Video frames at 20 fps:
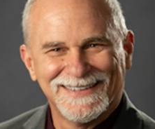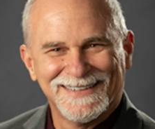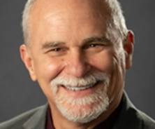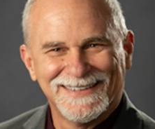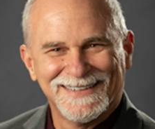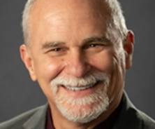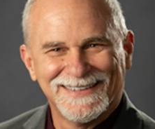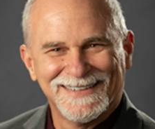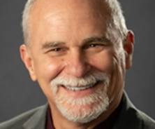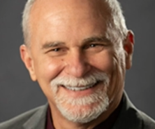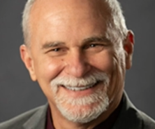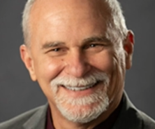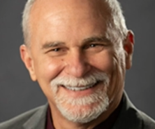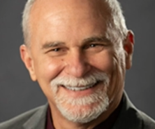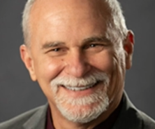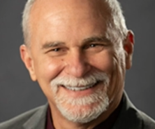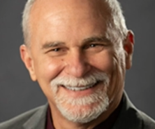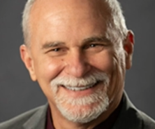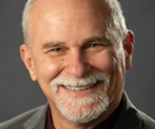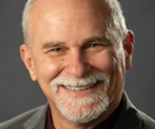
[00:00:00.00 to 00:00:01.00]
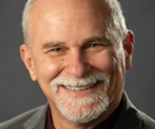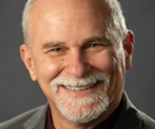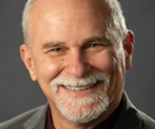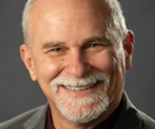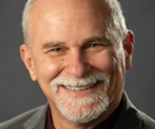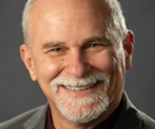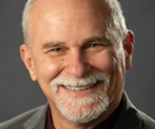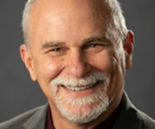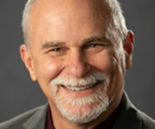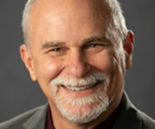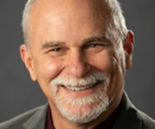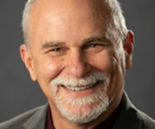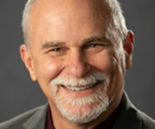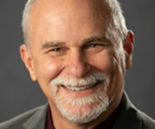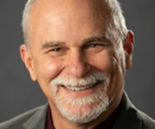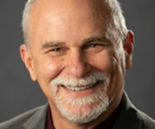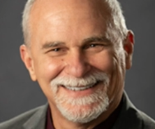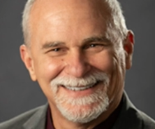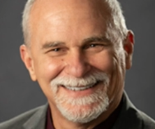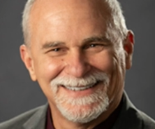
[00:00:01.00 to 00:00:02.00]

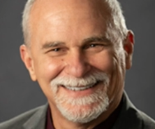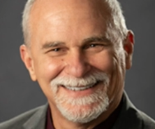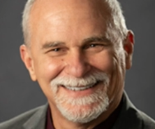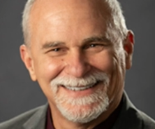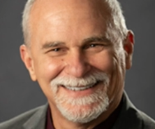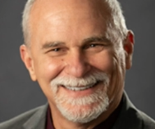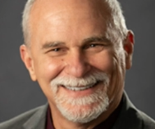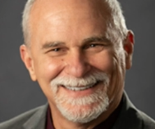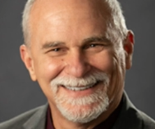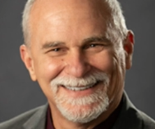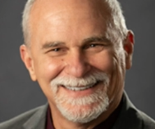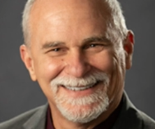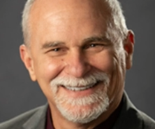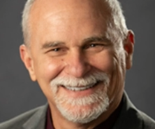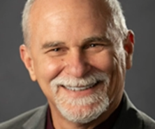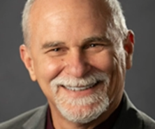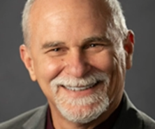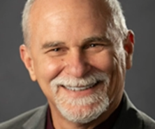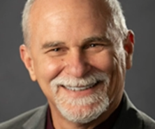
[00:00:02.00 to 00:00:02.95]
(no lip movement)